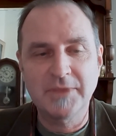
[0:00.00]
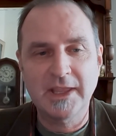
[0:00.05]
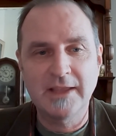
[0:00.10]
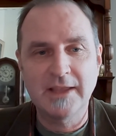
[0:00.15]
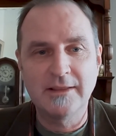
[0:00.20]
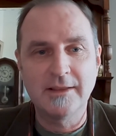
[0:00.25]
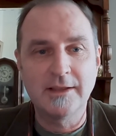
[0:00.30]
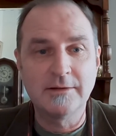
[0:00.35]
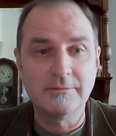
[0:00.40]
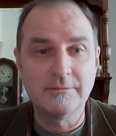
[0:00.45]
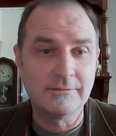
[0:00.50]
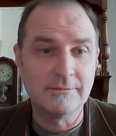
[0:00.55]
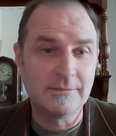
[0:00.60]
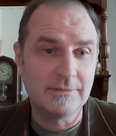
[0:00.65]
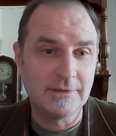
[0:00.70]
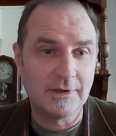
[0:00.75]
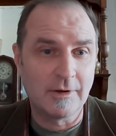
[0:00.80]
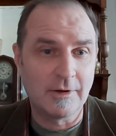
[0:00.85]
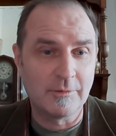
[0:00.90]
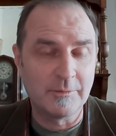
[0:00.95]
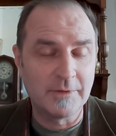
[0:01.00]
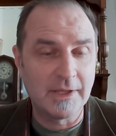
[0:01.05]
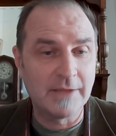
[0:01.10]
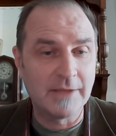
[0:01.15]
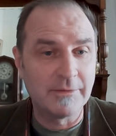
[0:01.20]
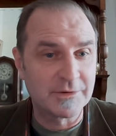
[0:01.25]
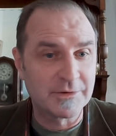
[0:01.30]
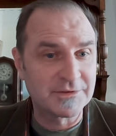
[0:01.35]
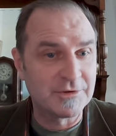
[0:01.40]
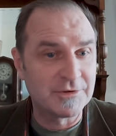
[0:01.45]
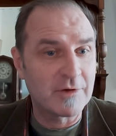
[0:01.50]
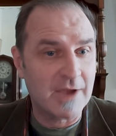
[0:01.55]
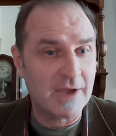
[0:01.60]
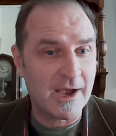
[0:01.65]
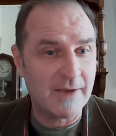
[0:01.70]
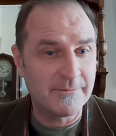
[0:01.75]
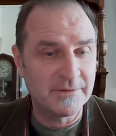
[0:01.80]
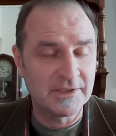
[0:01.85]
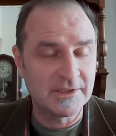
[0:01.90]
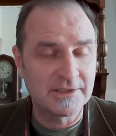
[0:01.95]
And then, and there's no
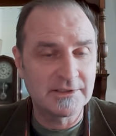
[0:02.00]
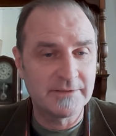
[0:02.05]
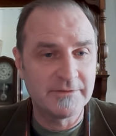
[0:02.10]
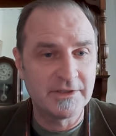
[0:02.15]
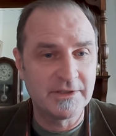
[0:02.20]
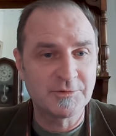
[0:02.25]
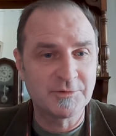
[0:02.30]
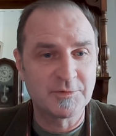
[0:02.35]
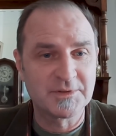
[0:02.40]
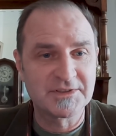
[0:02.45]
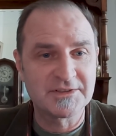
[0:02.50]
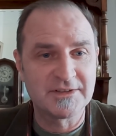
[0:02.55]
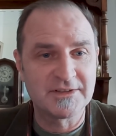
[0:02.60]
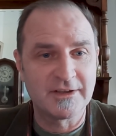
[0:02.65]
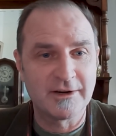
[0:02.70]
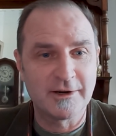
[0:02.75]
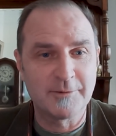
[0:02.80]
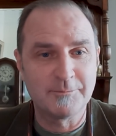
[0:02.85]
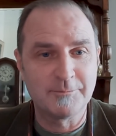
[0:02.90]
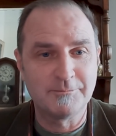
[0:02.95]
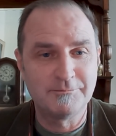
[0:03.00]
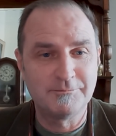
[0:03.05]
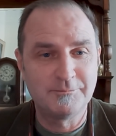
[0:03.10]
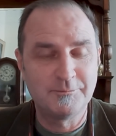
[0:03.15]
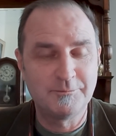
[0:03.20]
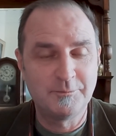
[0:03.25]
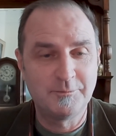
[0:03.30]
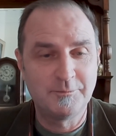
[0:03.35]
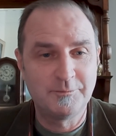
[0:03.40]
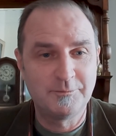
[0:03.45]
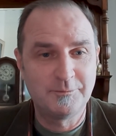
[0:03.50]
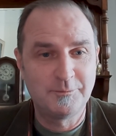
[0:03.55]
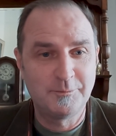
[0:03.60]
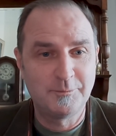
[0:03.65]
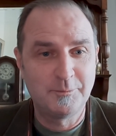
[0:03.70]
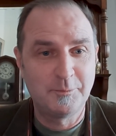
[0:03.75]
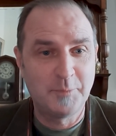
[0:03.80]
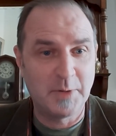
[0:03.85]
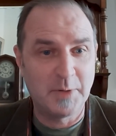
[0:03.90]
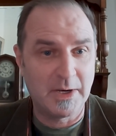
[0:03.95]
conflict of interest there,
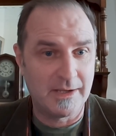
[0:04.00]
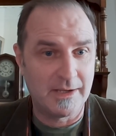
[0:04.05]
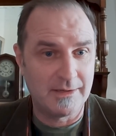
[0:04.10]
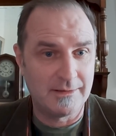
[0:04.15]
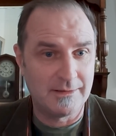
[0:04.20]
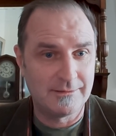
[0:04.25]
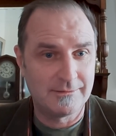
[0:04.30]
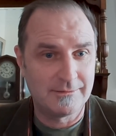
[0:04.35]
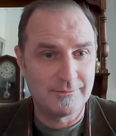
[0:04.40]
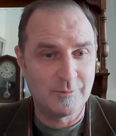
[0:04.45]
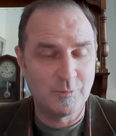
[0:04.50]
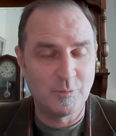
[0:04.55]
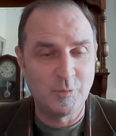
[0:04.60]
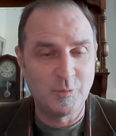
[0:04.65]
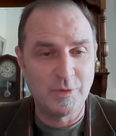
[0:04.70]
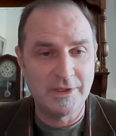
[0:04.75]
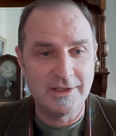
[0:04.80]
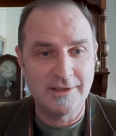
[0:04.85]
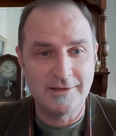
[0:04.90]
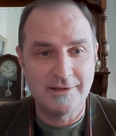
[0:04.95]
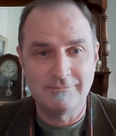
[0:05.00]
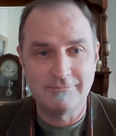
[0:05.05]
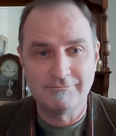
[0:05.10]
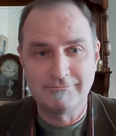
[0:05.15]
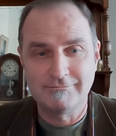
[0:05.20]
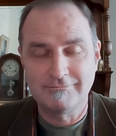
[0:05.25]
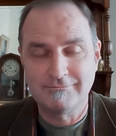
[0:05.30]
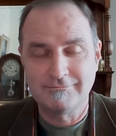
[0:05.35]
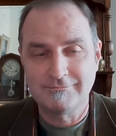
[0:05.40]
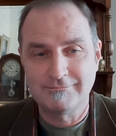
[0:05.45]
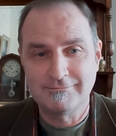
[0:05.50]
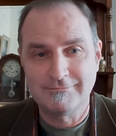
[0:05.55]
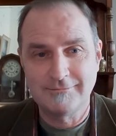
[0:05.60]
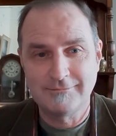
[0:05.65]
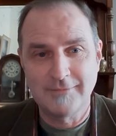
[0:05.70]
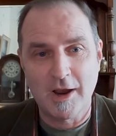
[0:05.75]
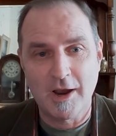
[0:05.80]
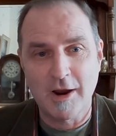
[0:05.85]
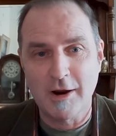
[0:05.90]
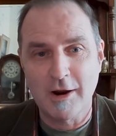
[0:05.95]
but we
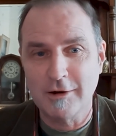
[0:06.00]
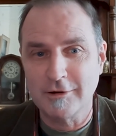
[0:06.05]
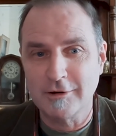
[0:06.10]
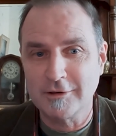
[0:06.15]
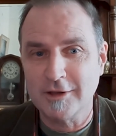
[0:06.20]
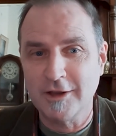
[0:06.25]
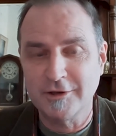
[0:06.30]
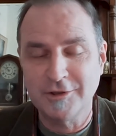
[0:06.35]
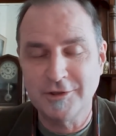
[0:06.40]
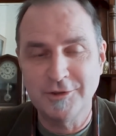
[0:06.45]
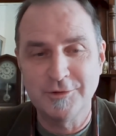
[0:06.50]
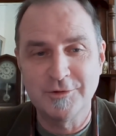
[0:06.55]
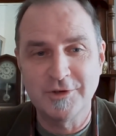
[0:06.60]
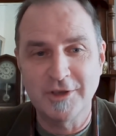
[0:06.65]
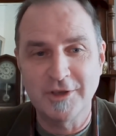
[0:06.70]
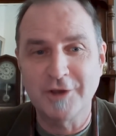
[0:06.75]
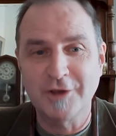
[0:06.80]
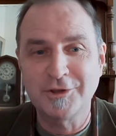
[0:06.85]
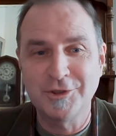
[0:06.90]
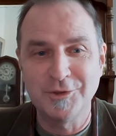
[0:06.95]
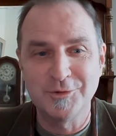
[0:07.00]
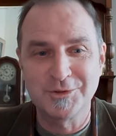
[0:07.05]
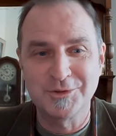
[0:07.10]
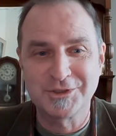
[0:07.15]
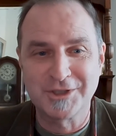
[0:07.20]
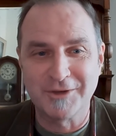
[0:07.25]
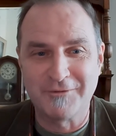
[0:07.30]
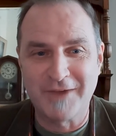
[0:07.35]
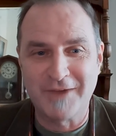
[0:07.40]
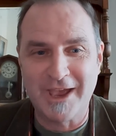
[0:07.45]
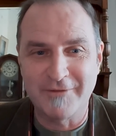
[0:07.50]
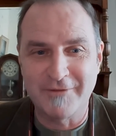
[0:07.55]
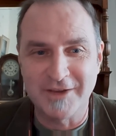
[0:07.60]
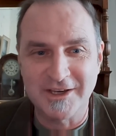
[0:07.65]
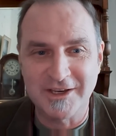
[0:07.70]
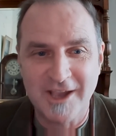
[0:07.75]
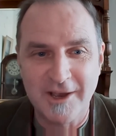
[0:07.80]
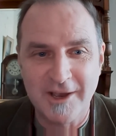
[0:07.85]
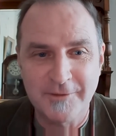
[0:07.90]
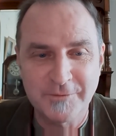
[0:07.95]
are accused of
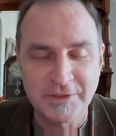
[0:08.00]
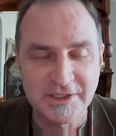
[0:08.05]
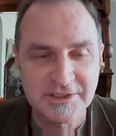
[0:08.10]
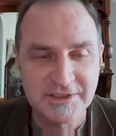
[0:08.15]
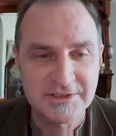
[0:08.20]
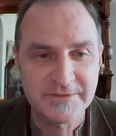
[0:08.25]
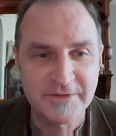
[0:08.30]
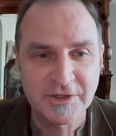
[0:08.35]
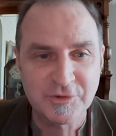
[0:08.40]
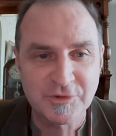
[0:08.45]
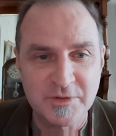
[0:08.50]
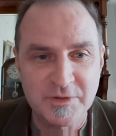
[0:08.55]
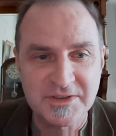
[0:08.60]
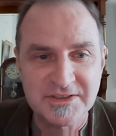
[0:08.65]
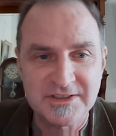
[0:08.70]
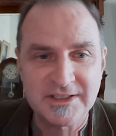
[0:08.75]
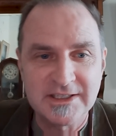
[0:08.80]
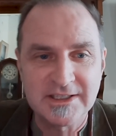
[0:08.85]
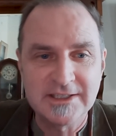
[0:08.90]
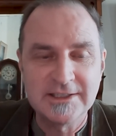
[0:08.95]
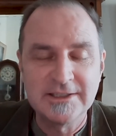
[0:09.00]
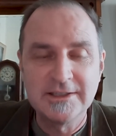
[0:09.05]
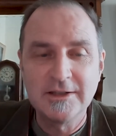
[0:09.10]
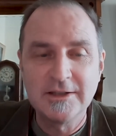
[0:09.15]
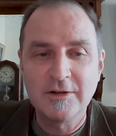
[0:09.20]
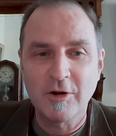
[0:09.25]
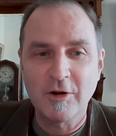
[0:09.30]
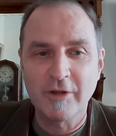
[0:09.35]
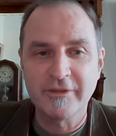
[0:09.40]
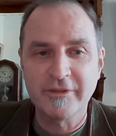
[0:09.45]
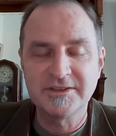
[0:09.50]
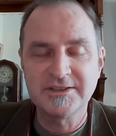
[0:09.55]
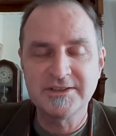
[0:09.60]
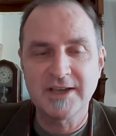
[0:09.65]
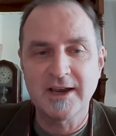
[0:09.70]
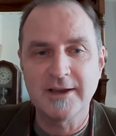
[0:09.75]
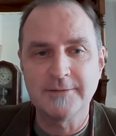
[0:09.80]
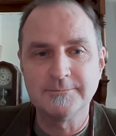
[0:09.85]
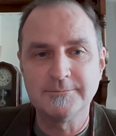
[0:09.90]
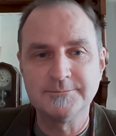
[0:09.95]
having conflicts of interest all the
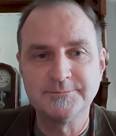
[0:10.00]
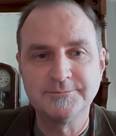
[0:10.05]
time.